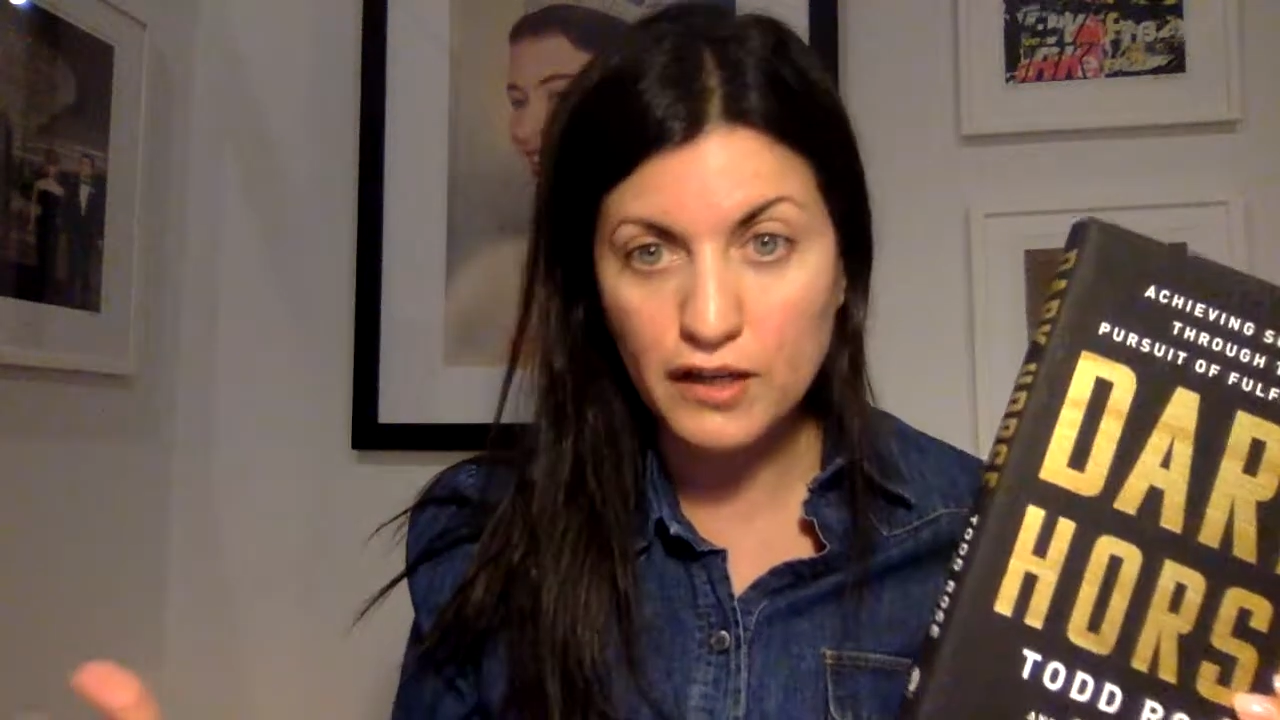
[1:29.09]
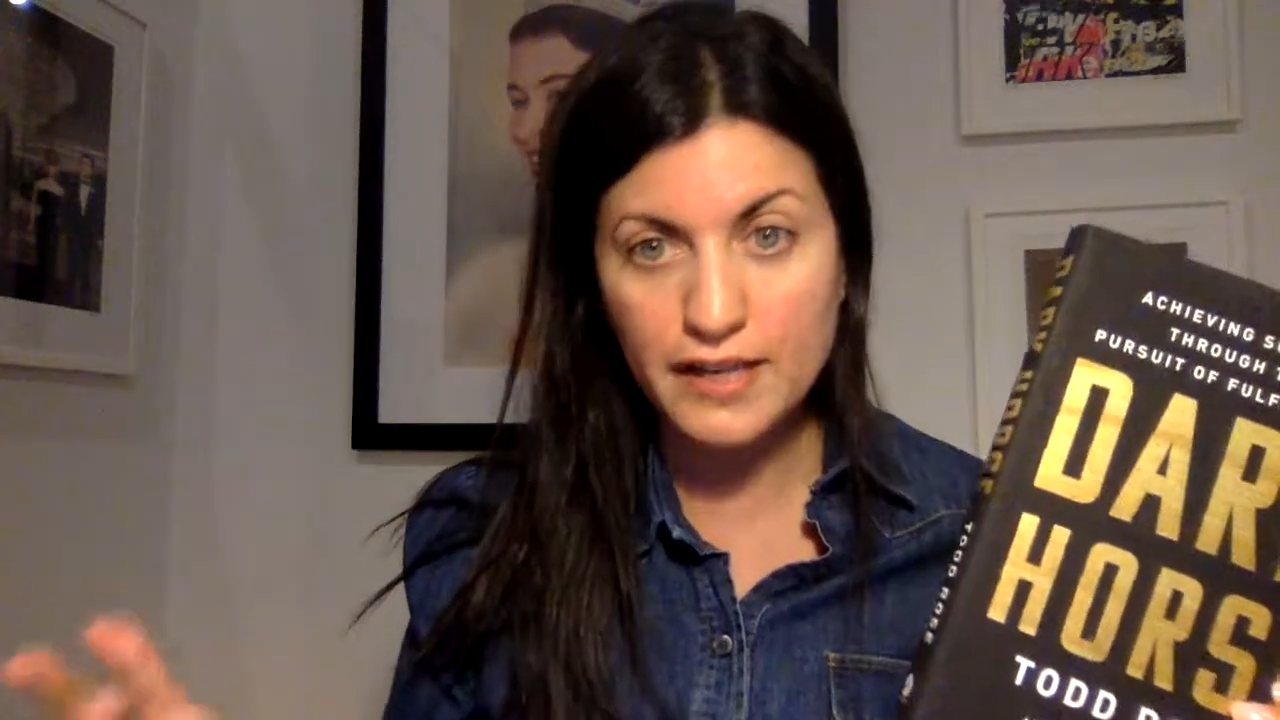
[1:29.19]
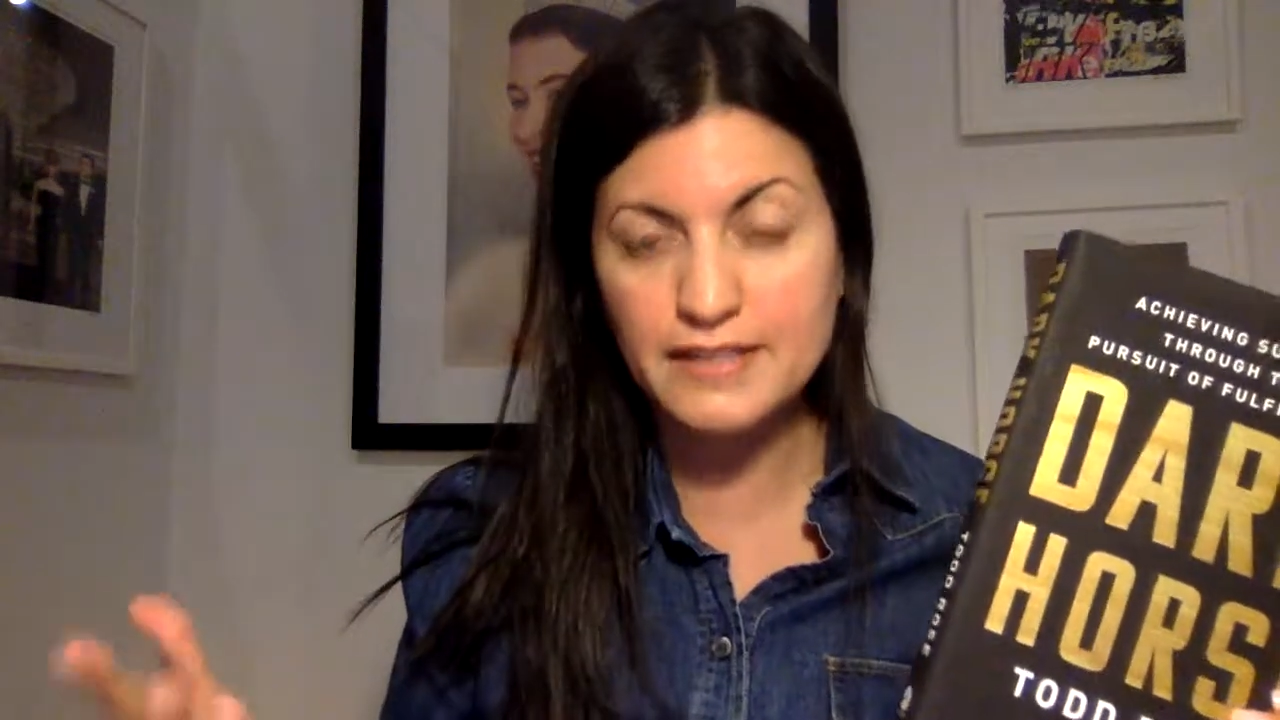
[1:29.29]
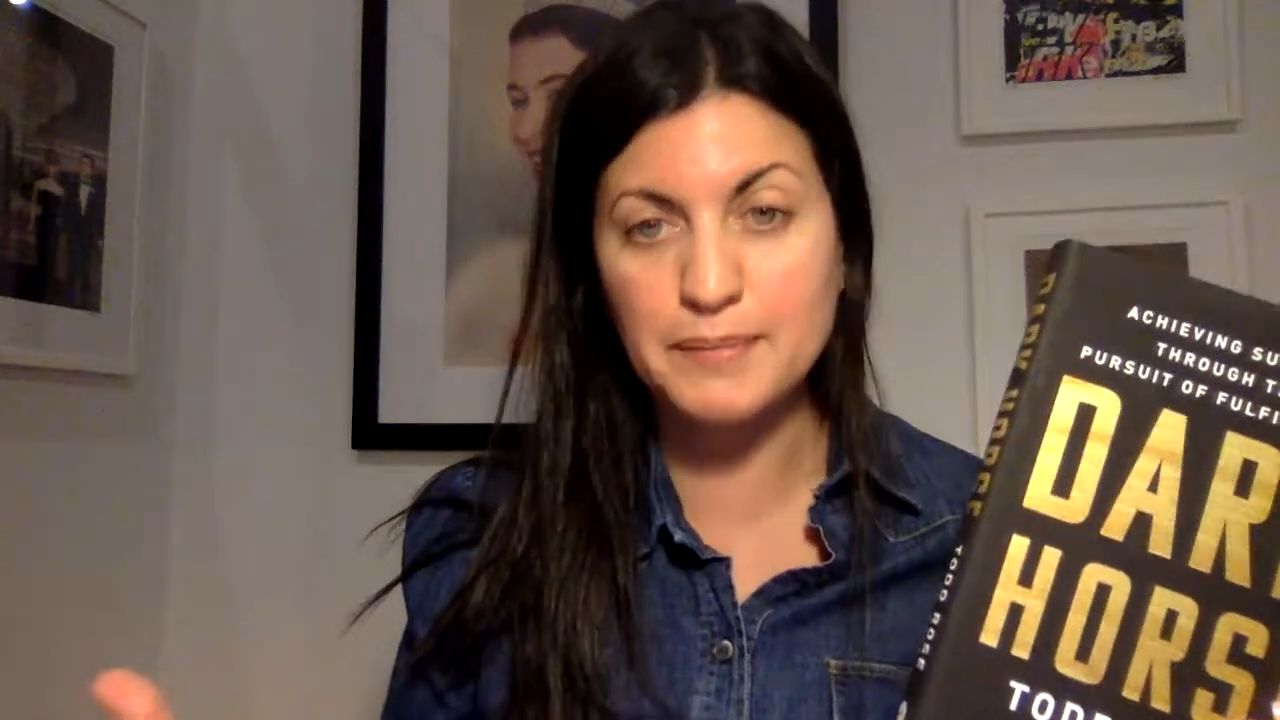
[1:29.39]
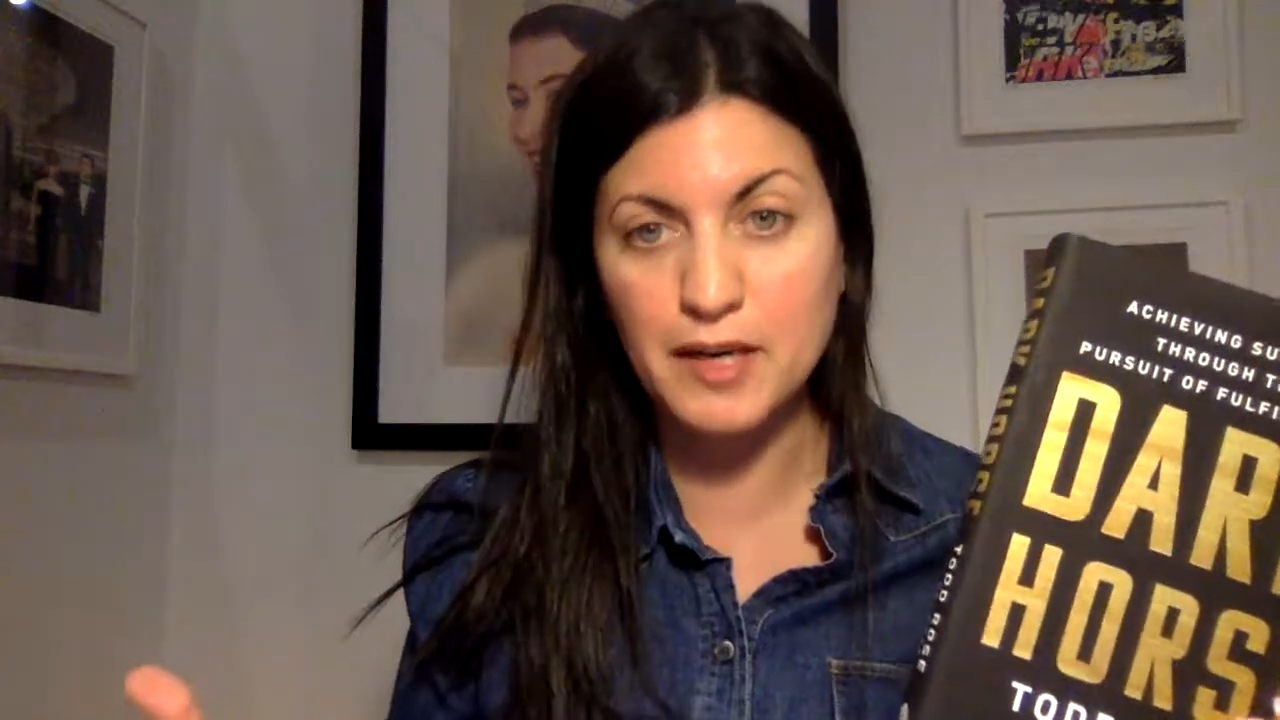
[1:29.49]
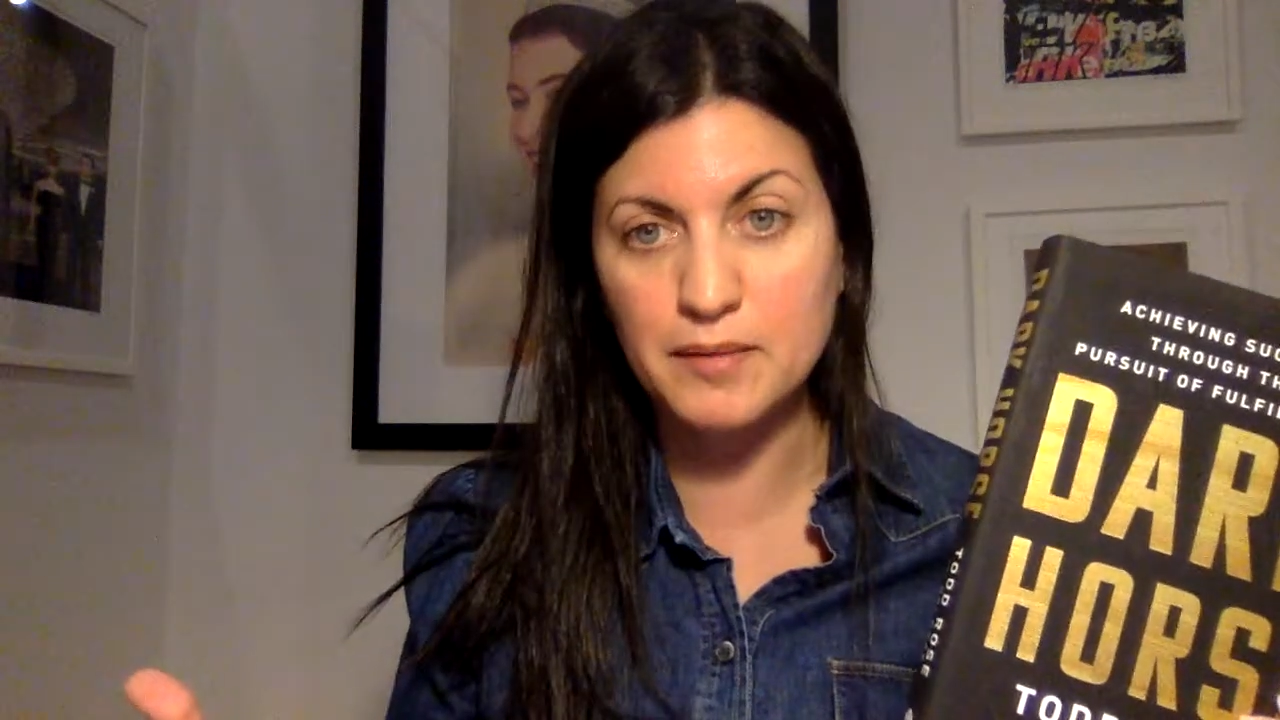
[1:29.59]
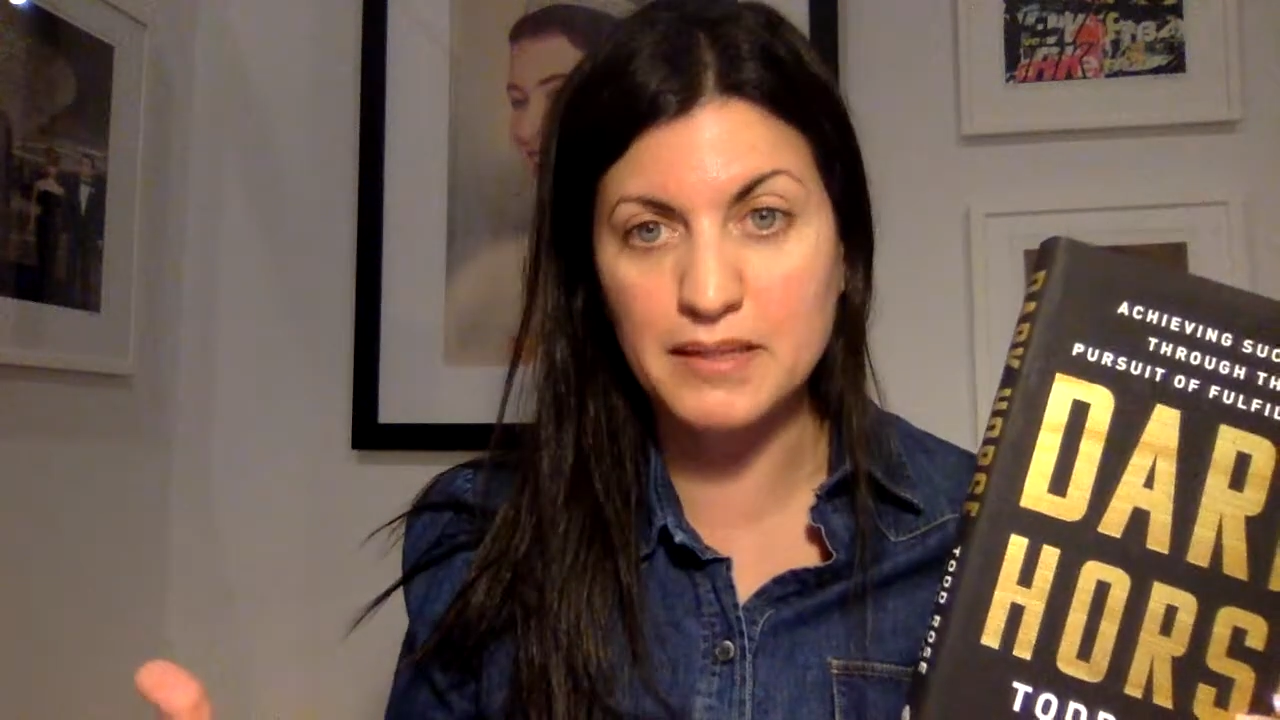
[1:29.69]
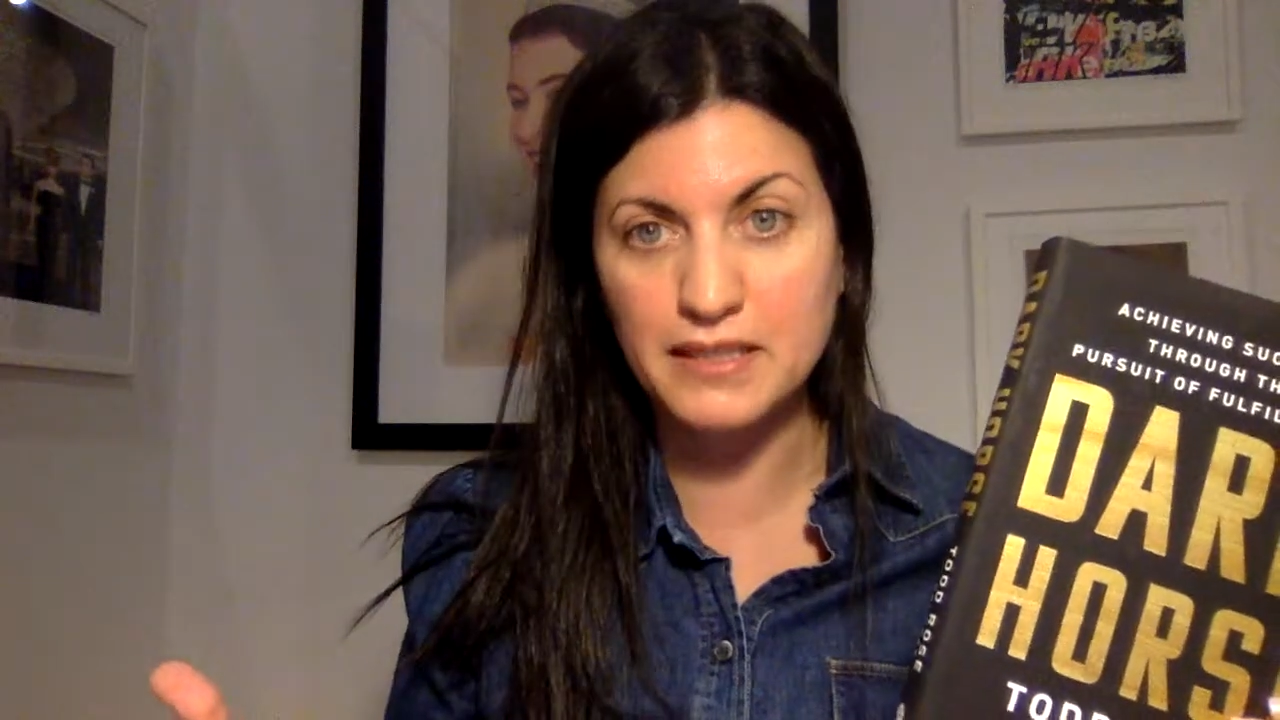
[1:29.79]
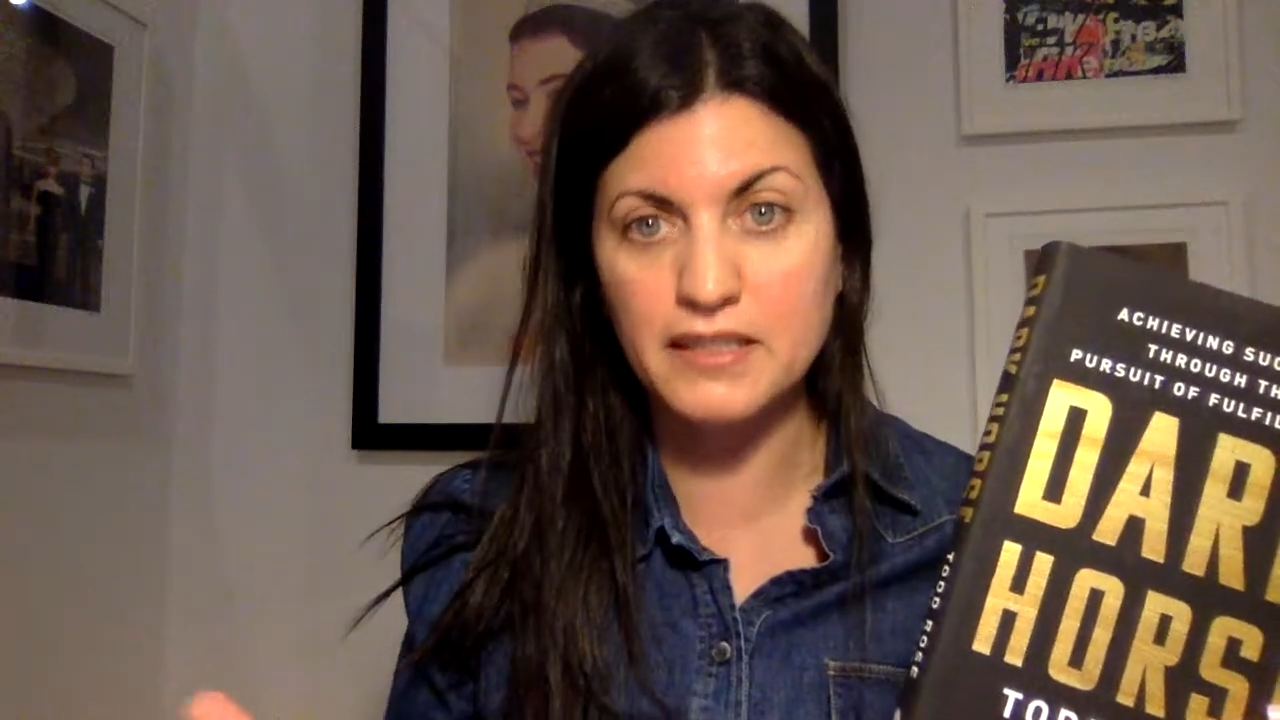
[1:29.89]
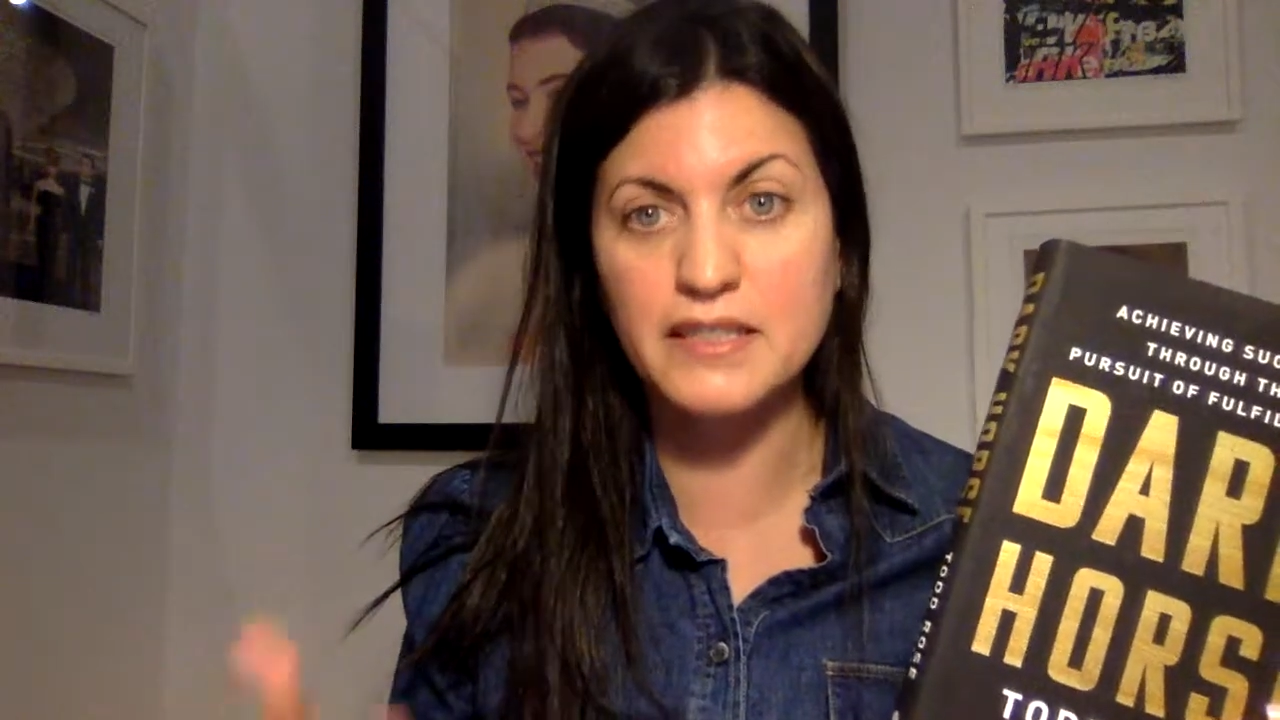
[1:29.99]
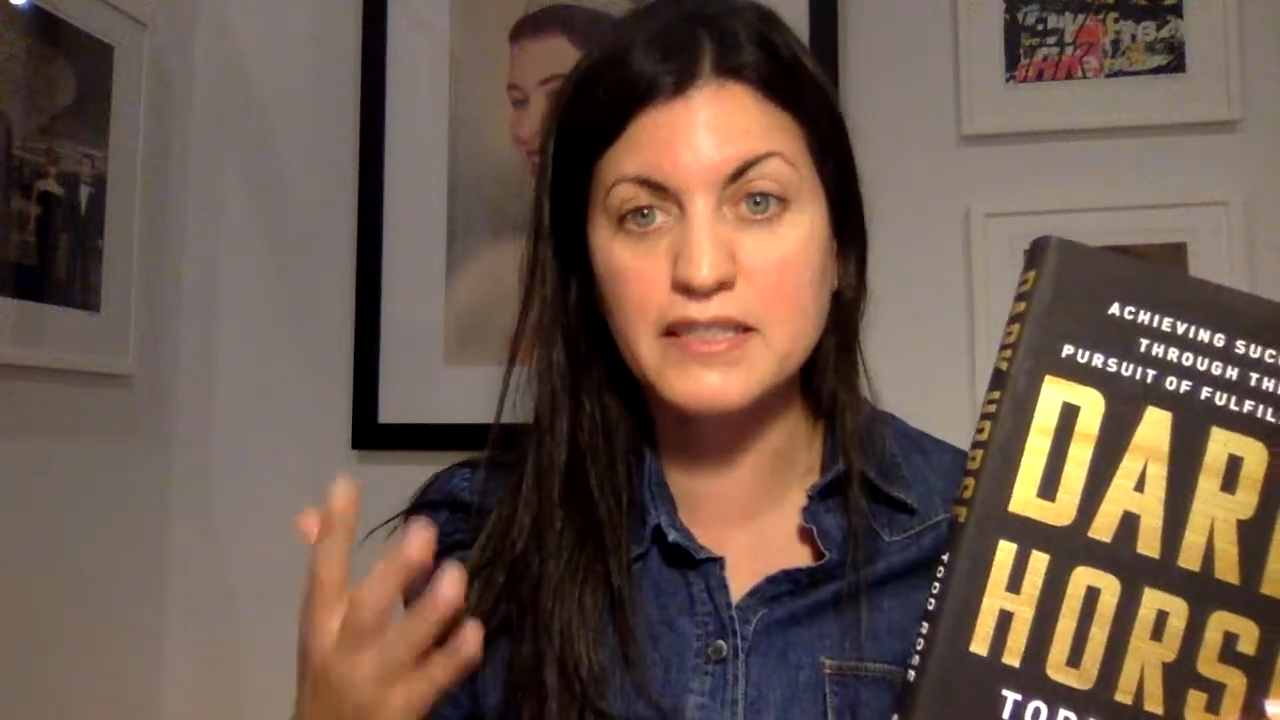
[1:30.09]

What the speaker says: experiment that